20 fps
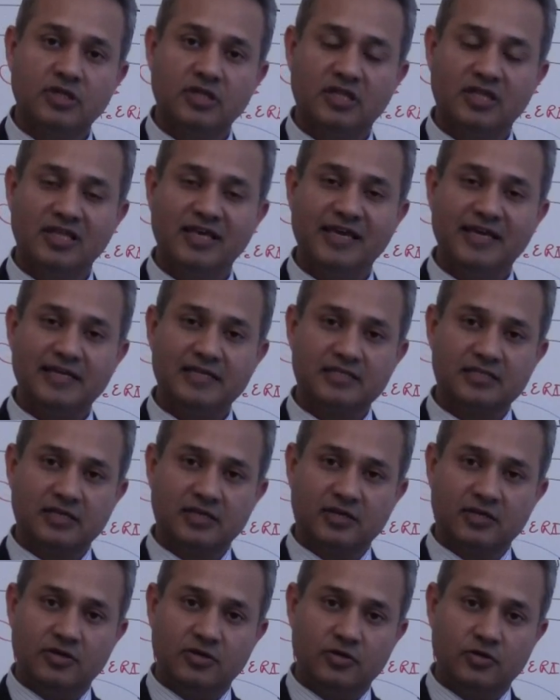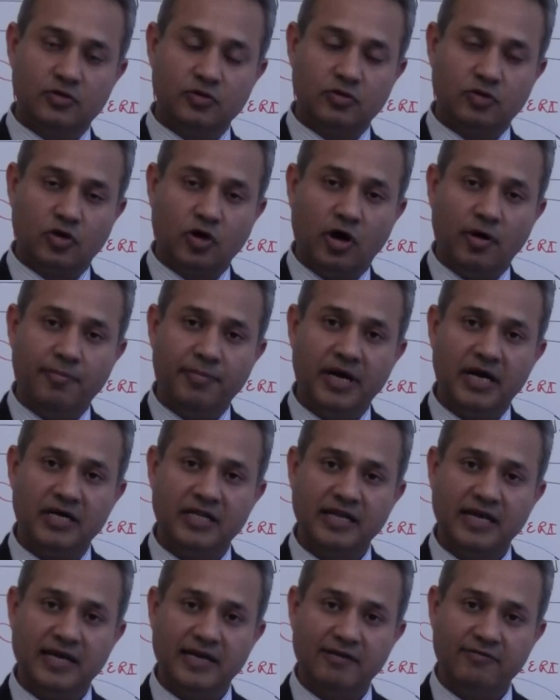things to
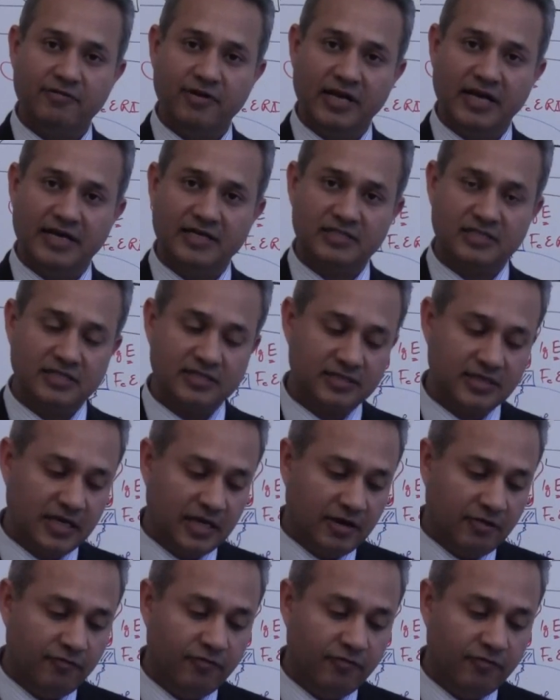combat the anaphylaxis,